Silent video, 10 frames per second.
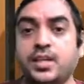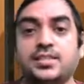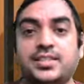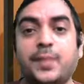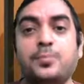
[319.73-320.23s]

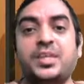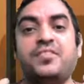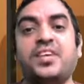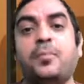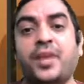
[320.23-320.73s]
Same thing
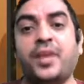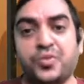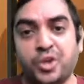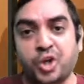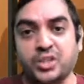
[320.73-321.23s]
we apply to
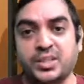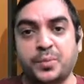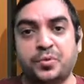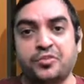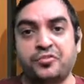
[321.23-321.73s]
the
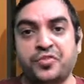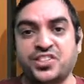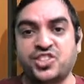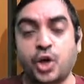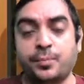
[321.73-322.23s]
concept of
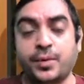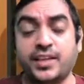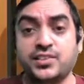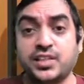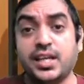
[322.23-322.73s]
stock
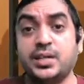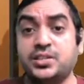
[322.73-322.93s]
price.